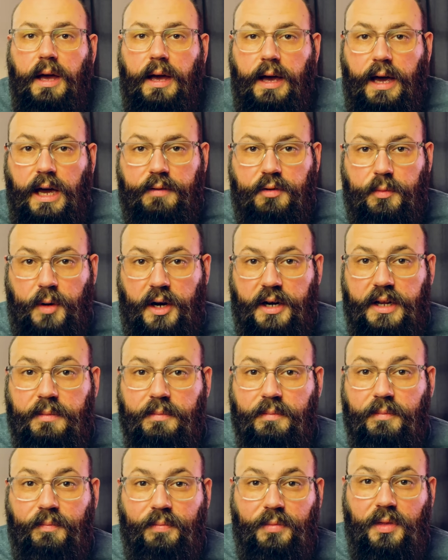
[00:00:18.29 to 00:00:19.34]
Hey everybody,
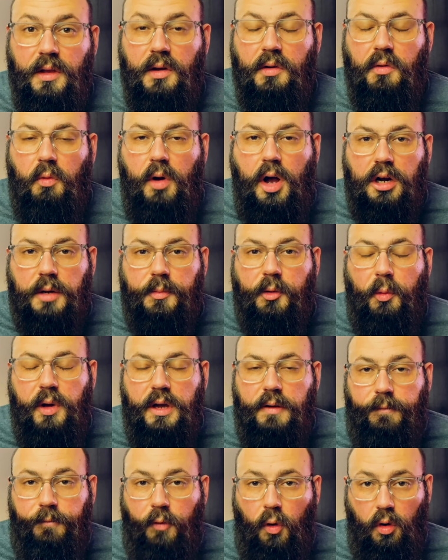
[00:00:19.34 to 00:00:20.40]
welcome to week
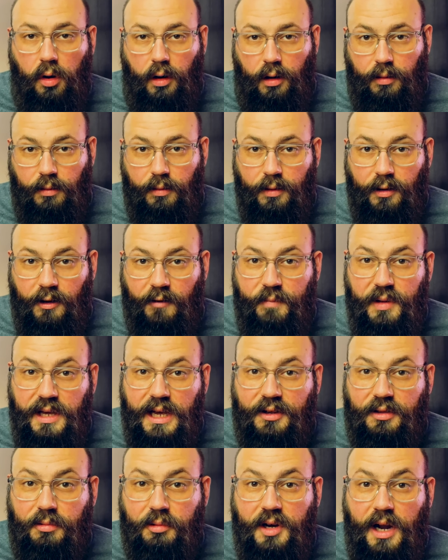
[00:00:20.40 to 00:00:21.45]
four of P S
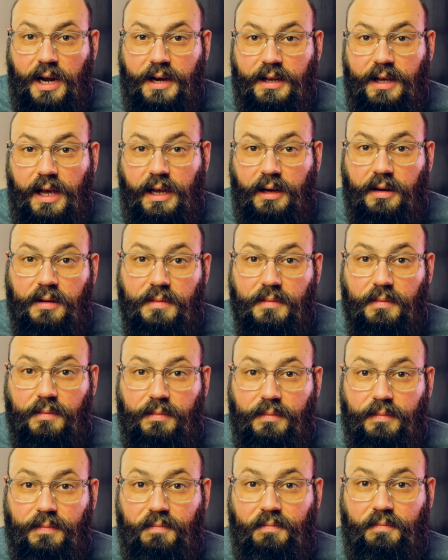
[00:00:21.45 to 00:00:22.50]
three ninety-eight.
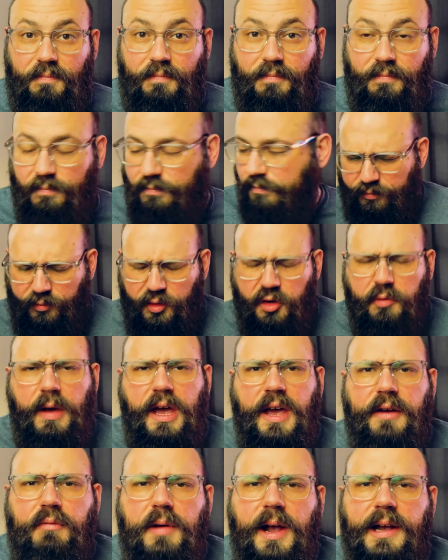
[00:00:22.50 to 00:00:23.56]
You may
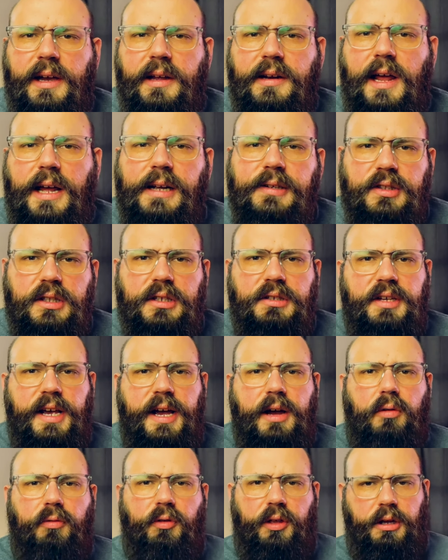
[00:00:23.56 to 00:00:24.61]
have recognized the
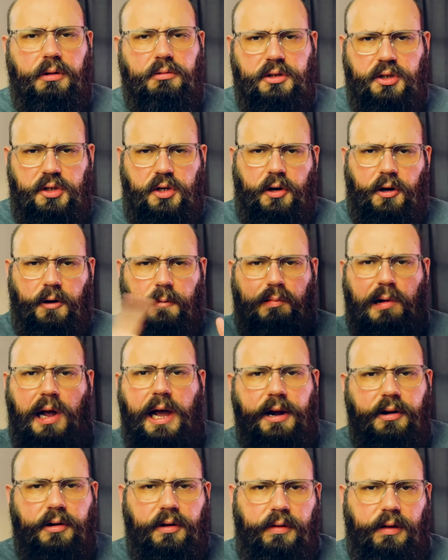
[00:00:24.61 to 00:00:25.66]
sound that you just heard
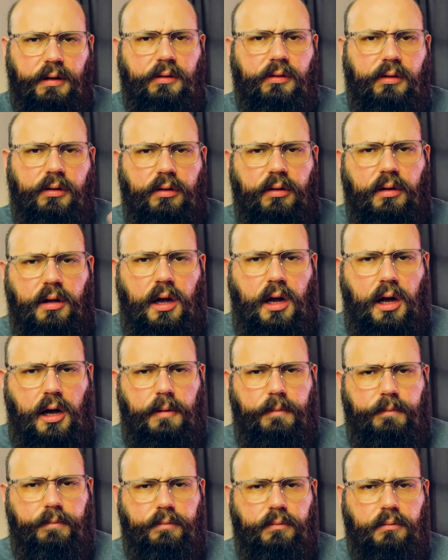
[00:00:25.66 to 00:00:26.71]
prior to this. Uh,
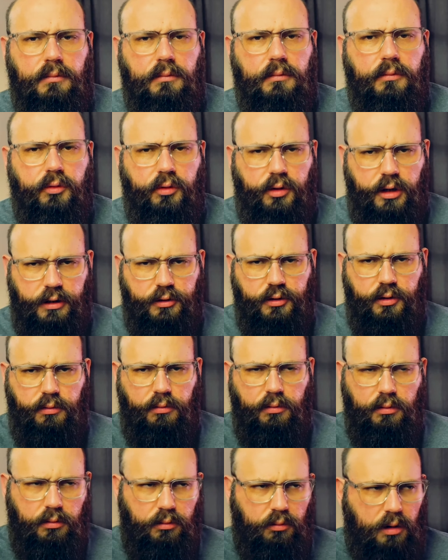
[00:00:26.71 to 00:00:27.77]
did you?
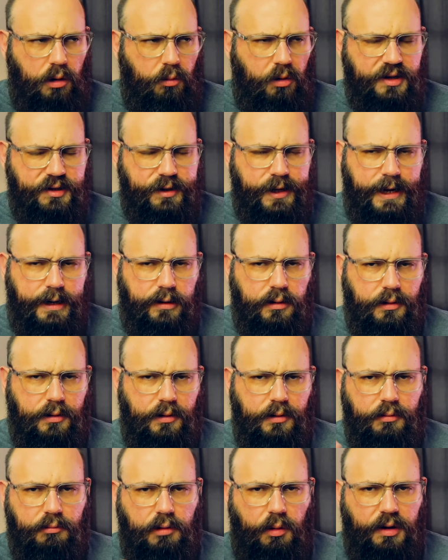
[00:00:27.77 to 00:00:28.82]
What was that?
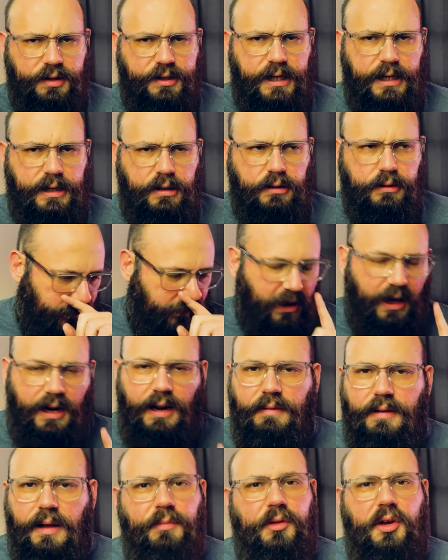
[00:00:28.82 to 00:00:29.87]
What was that? God,
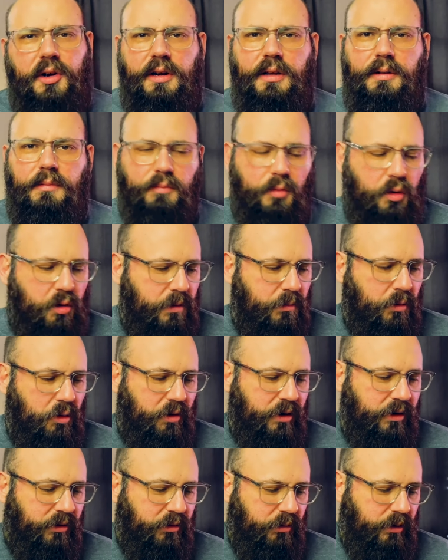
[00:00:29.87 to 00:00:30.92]
I, I'm turning more and more
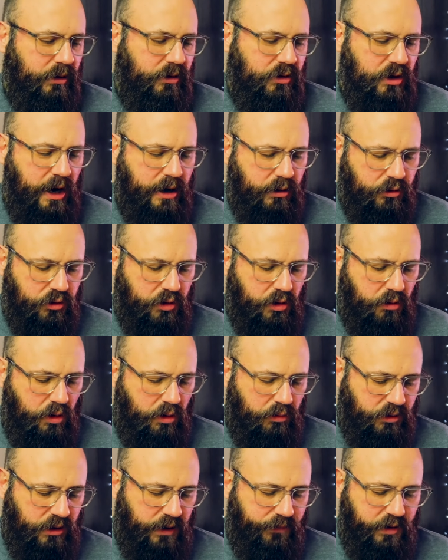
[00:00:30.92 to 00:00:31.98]
into a child show
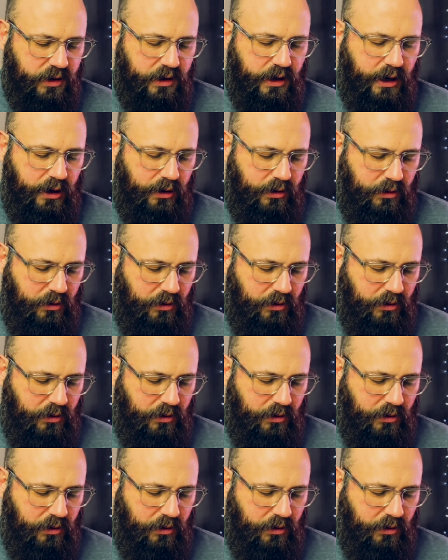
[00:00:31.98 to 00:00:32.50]
host every day.